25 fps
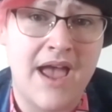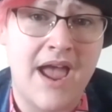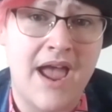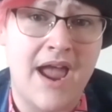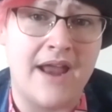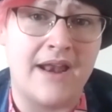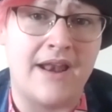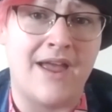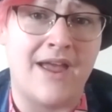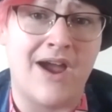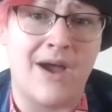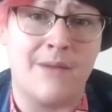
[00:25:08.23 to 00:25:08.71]

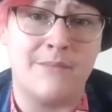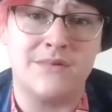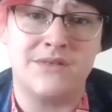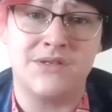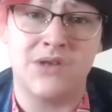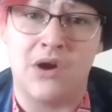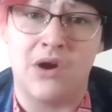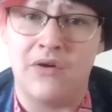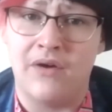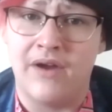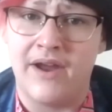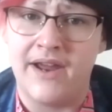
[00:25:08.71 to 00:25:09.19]
you're like, I'm
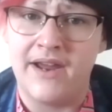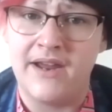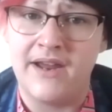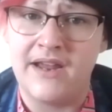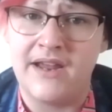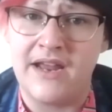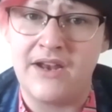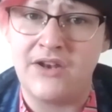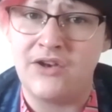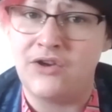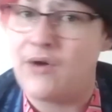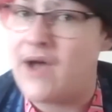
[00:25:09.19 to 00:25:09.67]
sorry,
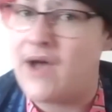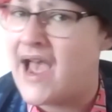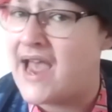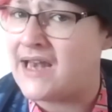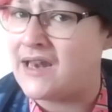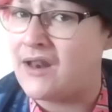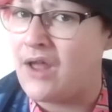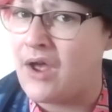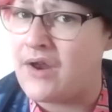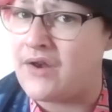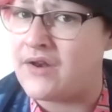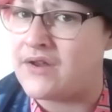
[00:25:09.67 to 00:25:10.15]
in your
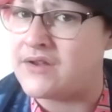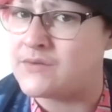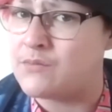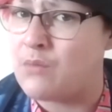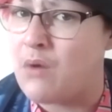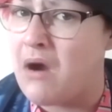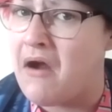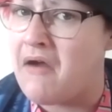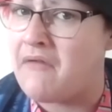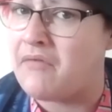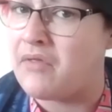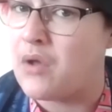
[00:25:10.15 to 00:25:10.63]
headliners,
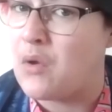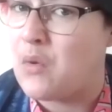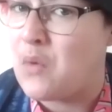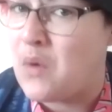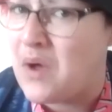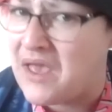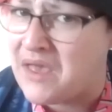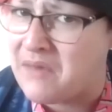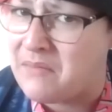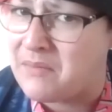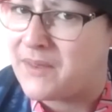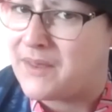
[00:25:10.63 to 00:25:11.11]
where are the
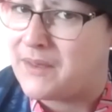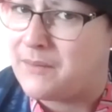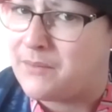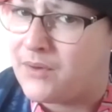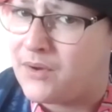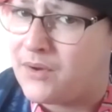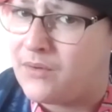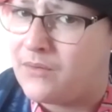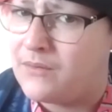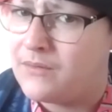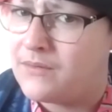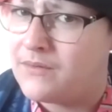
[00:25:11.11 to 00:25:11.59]
queer
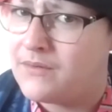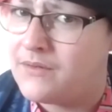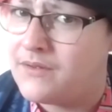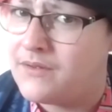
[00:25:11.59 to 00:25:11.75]
people?